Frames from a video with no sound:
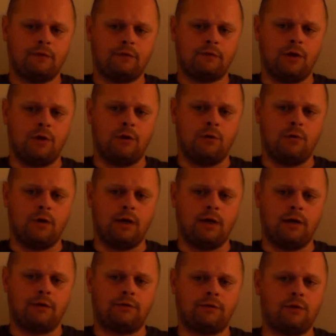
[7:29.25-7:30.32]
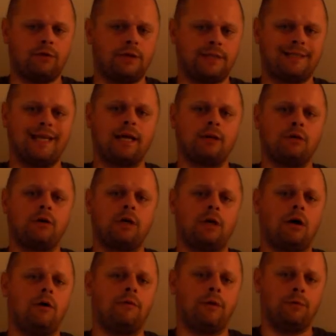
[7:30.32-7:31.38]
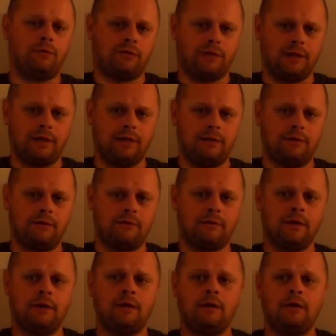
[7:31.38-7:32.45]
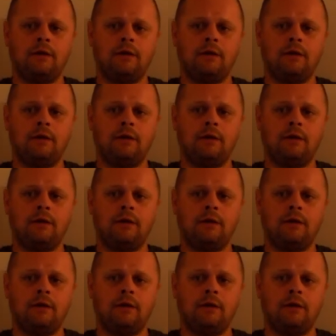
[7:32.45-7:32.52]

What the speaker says: So certainly take a look at all those things.